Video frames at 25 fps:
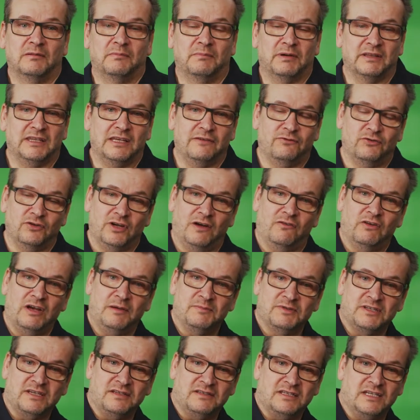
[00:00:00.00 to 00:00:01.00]
but if you have
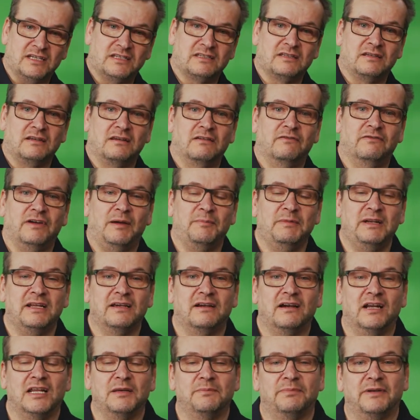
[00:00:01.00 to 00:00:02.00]
MC6 family
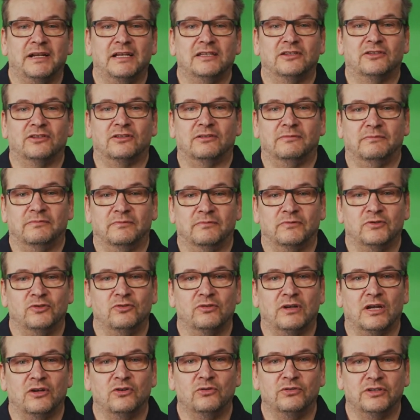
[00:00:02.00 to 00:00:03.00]
calibrator
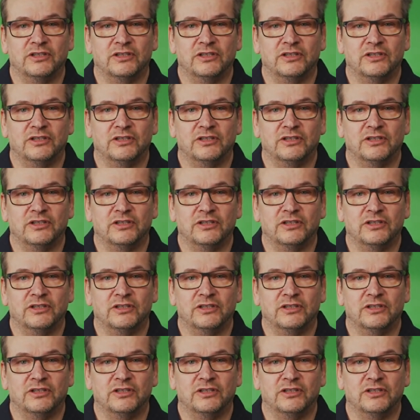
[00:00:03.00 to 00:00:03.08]
you can do